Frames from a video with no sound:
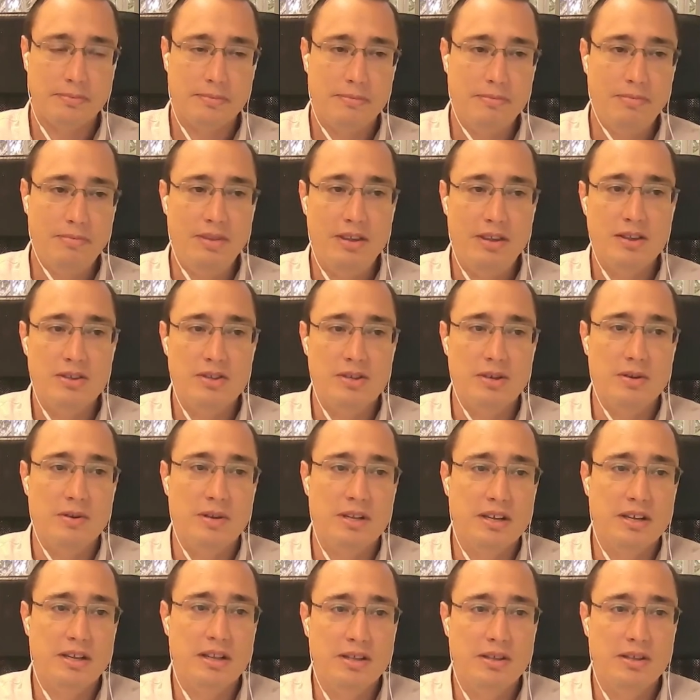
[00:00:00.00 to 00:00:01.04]
So in
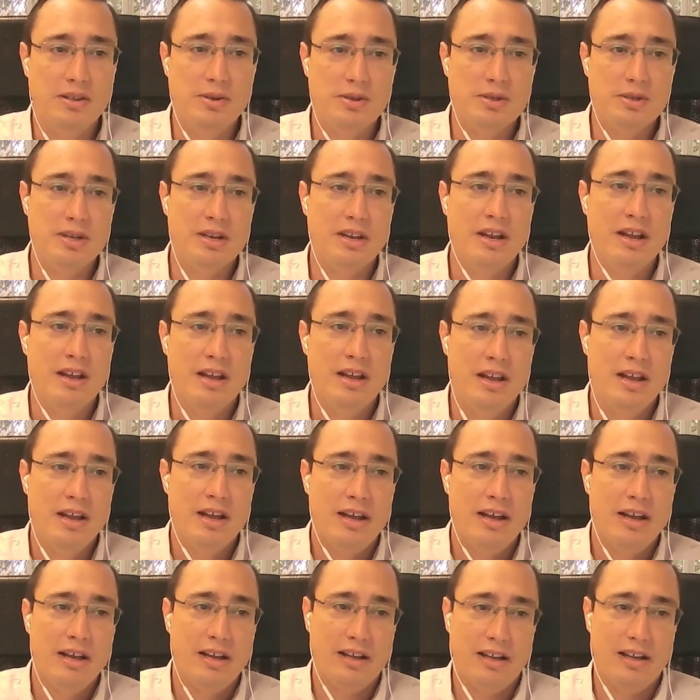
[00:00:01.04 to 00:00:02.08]
conclusion,
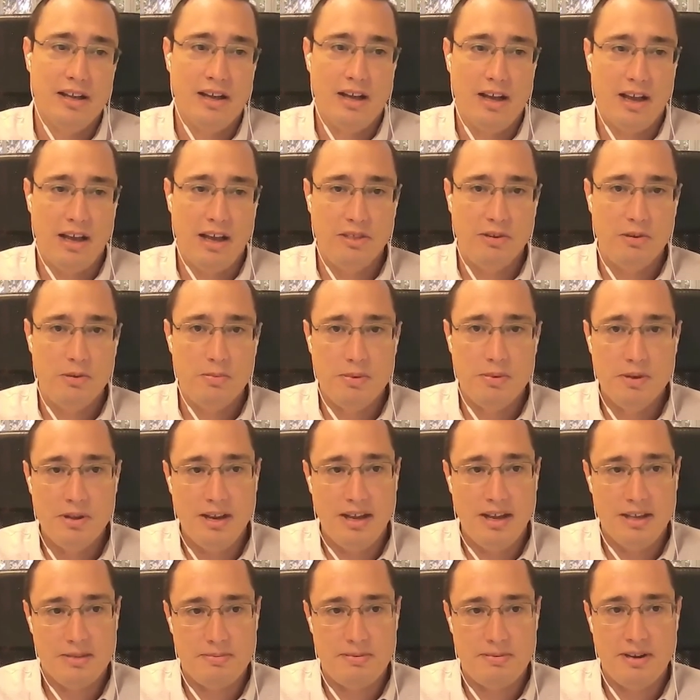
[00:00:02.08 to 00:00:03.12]
high-throughput
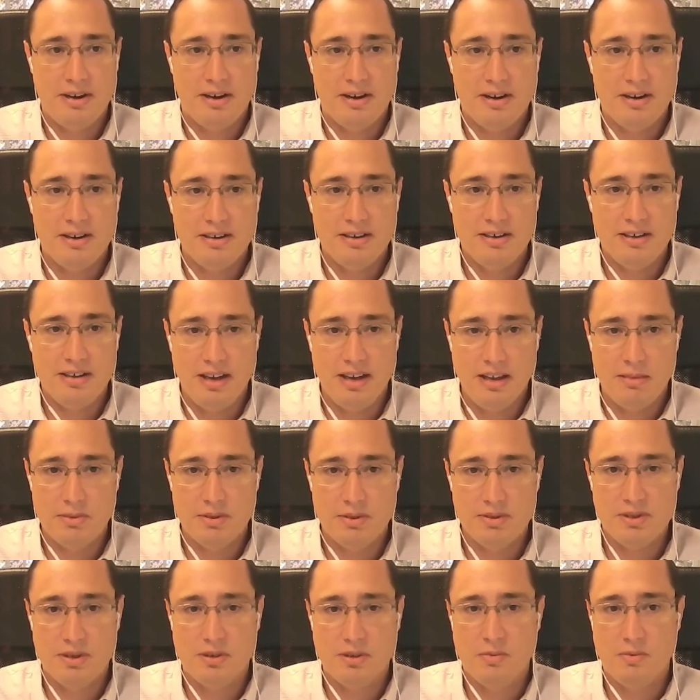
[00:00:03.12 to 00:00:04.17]
SPR
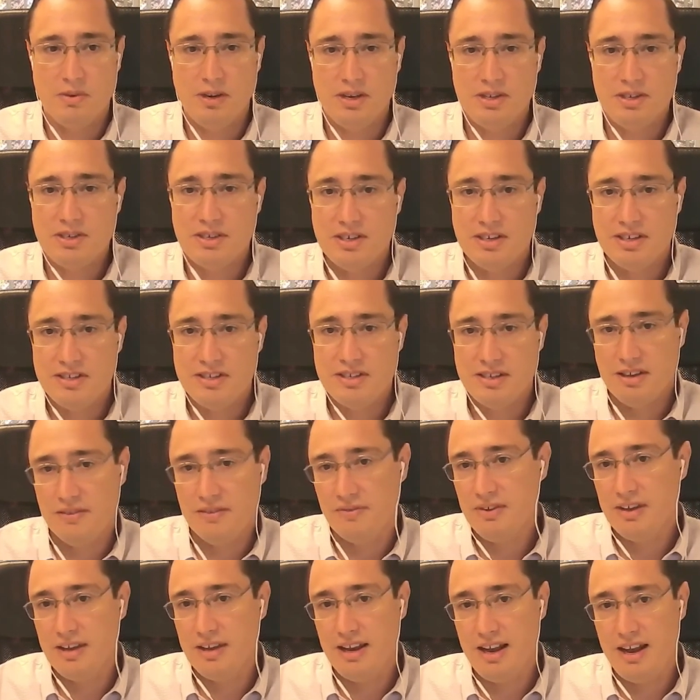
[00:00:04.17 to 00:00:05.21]
enables a richness of
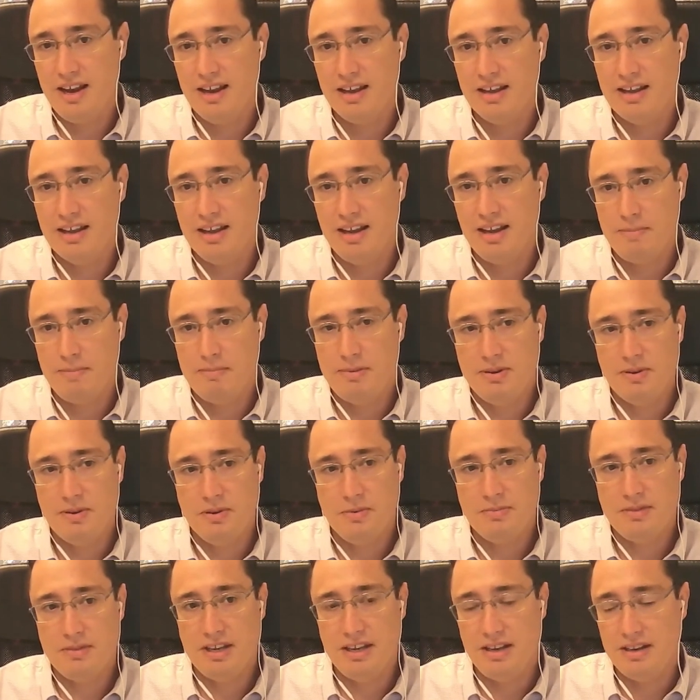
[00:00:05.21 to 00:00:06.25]
kinetic and epitope
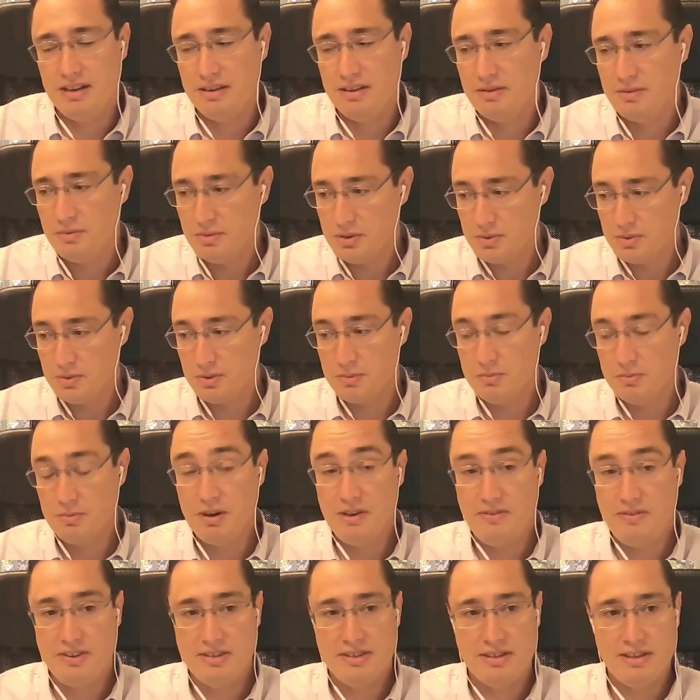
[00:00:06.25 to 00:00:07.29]
data, which was
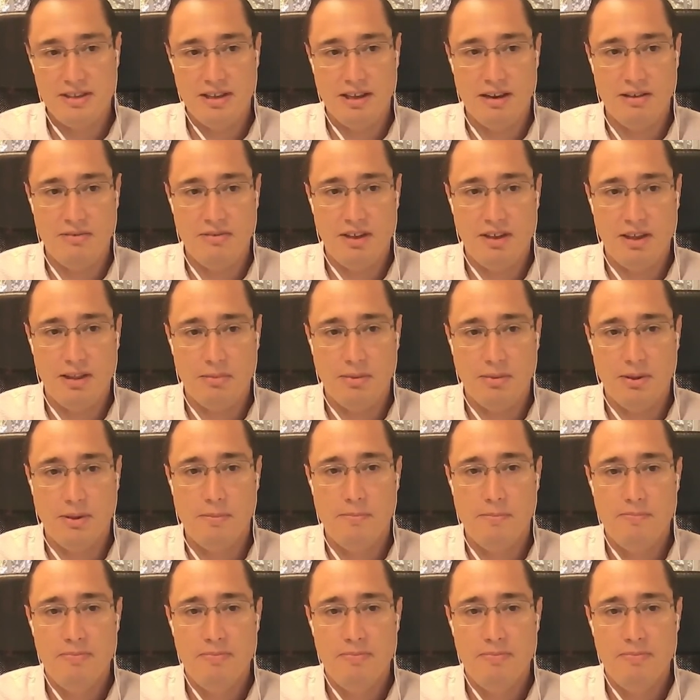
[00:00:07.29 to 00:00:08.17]
previously unavailable.